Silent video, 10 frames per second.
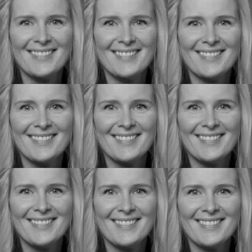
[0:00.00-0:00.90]

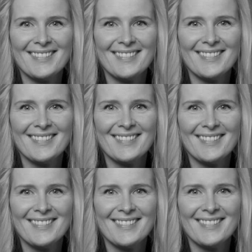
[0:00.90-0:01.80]
[no speech]